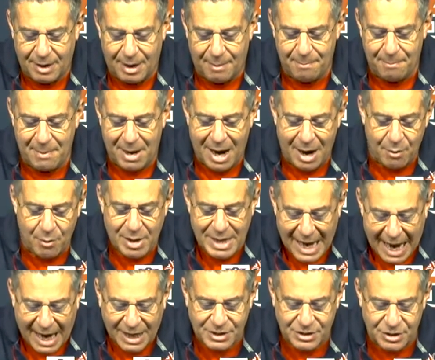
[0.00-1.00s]
My
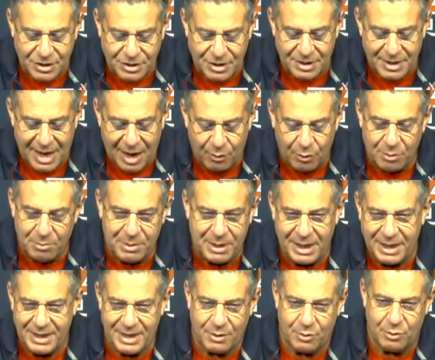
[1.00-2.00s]
reaction to that would
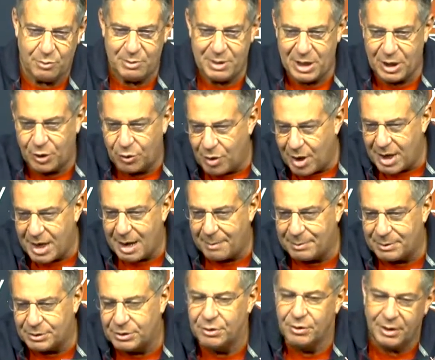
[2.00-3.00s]
be there would be a great
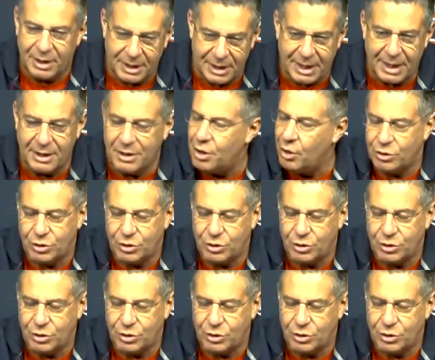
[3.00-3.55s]
opportunity then.